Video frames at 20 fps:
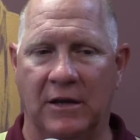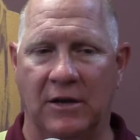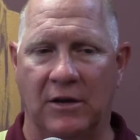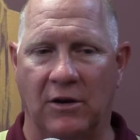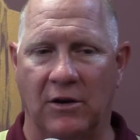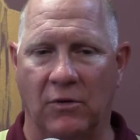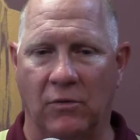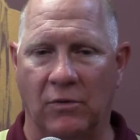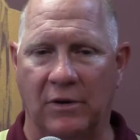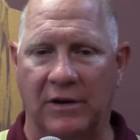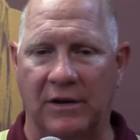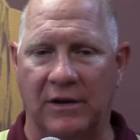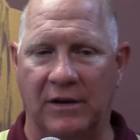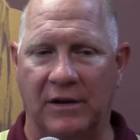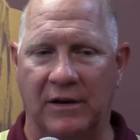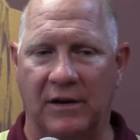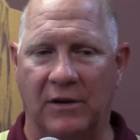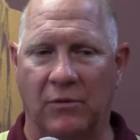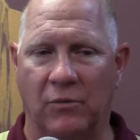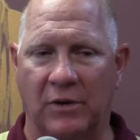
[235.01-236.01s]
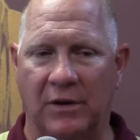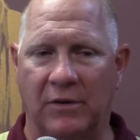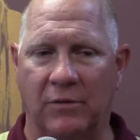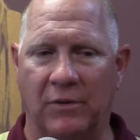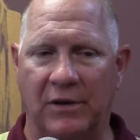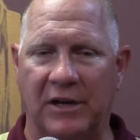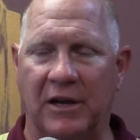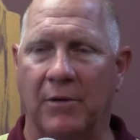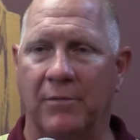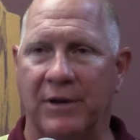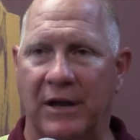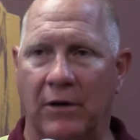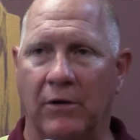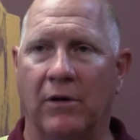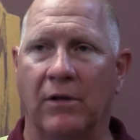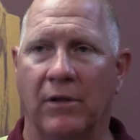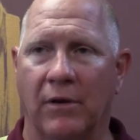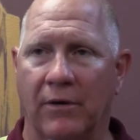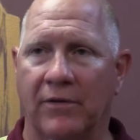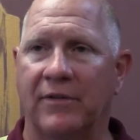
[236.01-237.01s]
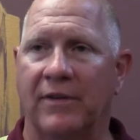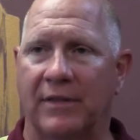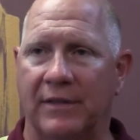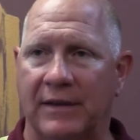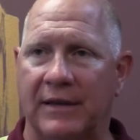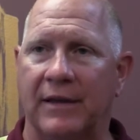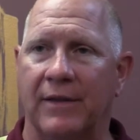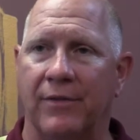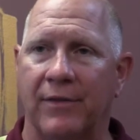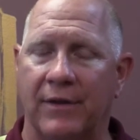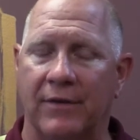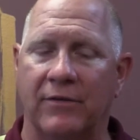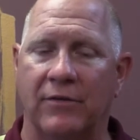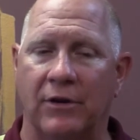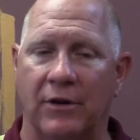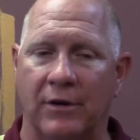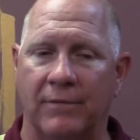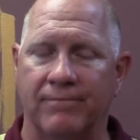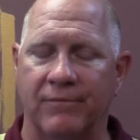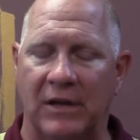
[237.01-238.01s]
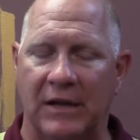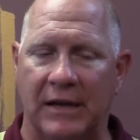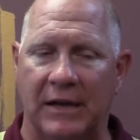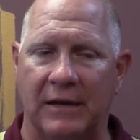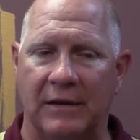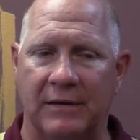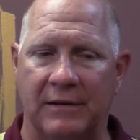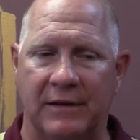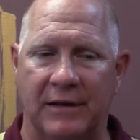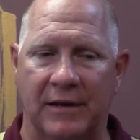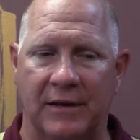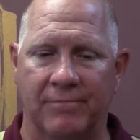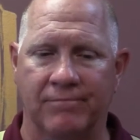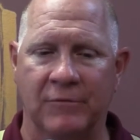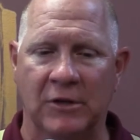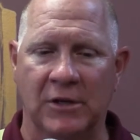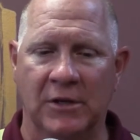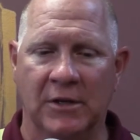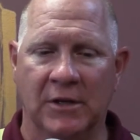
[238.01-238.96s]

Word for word: you know we uh, we we come down close at the end this year, and um,